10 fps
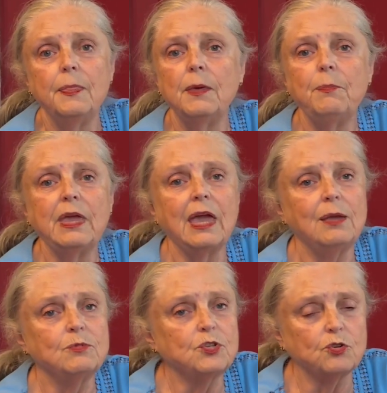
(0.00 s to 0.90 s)
that
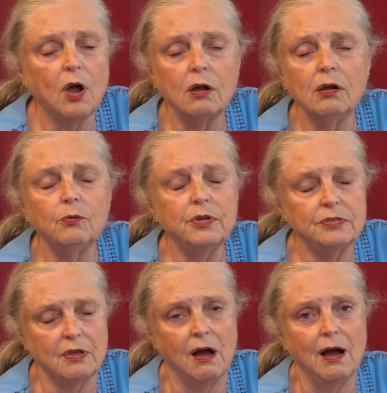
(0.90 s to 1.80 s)
became stronger
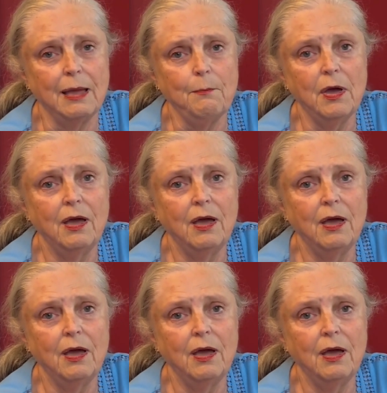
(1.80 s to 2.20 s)
with time.